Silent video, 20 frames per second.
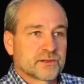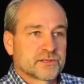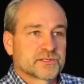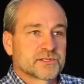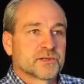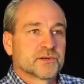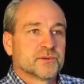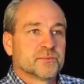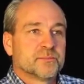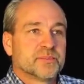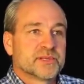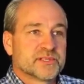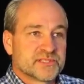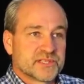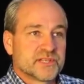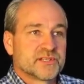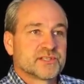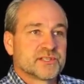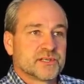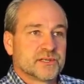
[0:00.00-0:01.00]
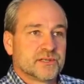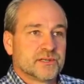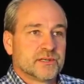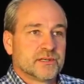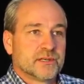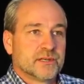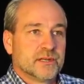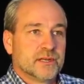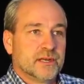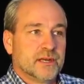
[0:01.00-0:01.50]
or certain position.
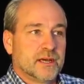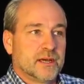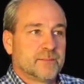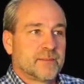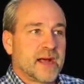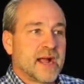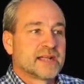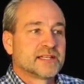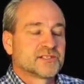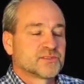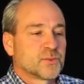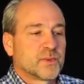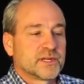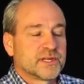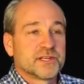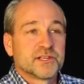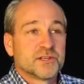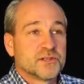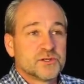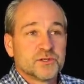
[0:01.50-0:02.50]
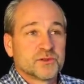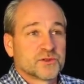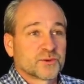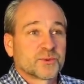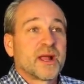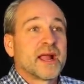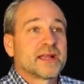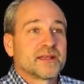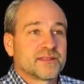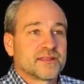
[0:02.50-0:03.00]
I just wanted to do the
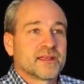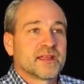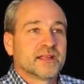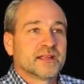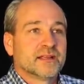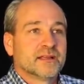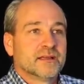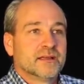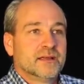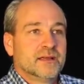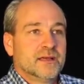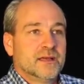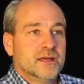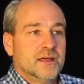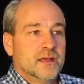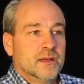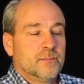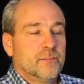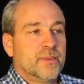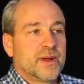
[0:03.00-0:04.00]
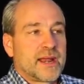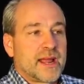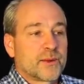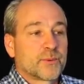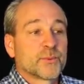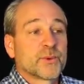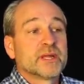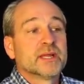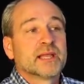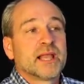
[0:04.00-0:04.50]
right thing. But I
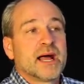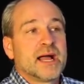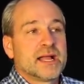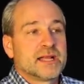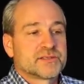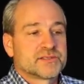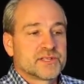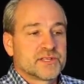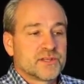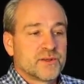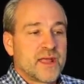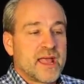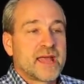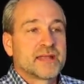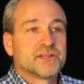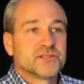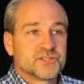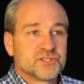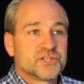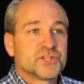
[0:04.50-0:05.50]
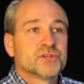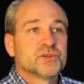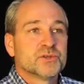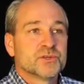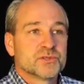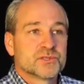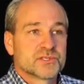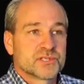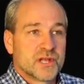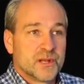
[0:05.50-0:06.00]
realized that you had to
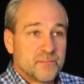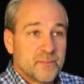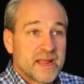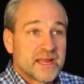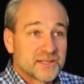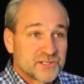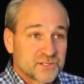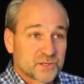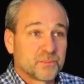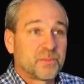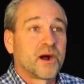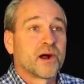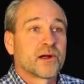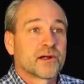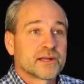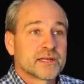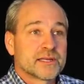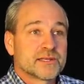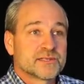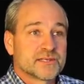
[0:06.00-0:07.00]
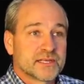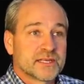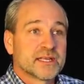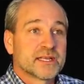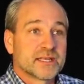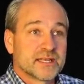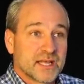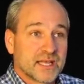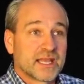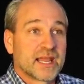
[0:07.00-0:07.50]
choose a major party to
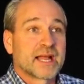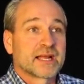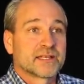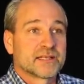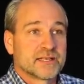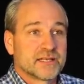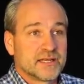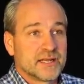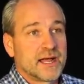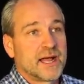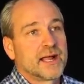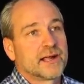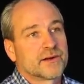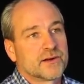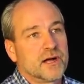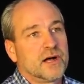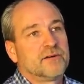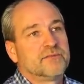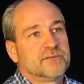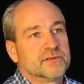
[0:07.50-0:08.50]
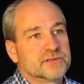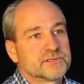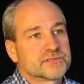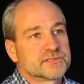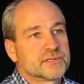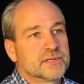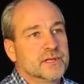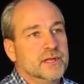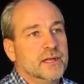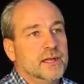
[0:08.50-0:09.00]
get elected in higher
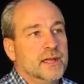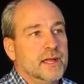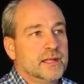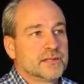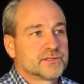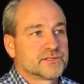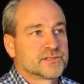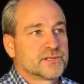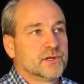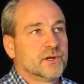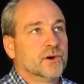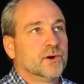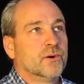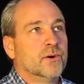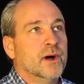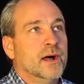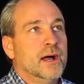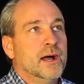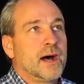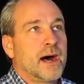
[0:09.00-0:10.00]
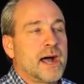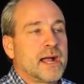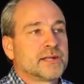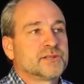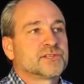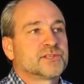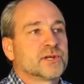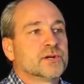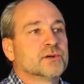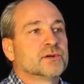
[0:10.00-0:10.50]
office. And so I
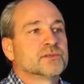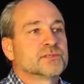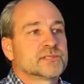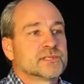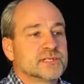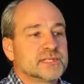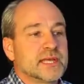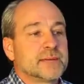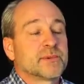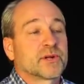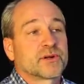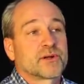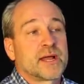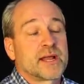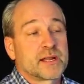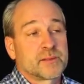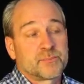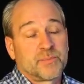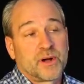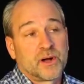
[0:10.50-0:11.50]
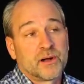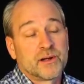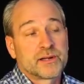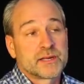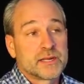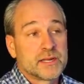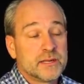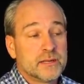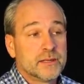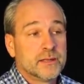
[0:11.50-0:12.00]
chose the Democratic
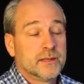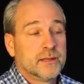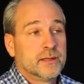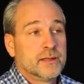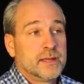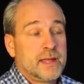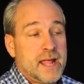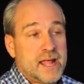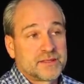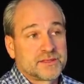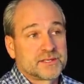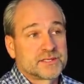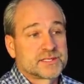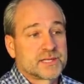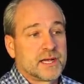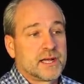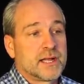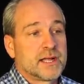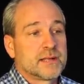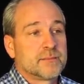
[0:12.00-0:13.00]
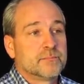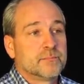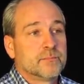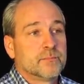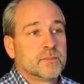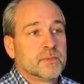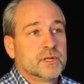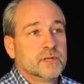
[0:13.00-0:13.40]
Party at the time